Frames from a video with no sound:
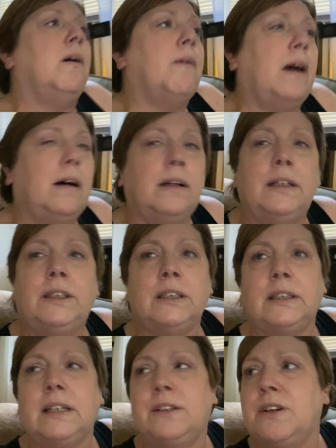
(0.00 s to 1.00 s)
Well,
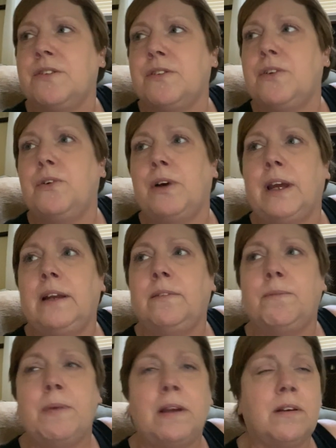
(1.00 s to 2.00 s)
it's just
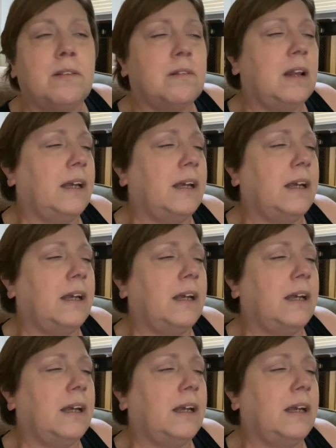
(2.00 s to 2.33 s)
annoying because,